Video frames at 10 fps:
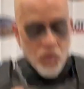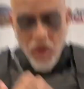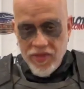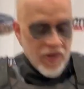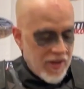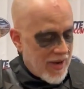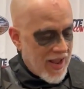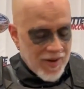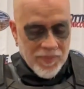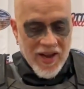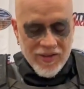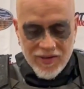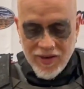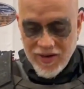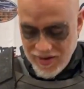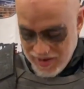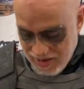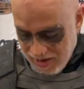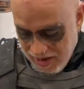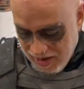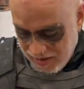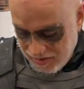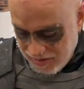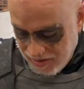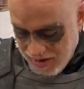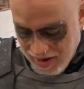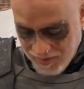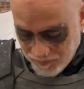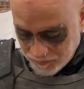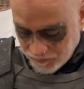weathered and hand painted. And the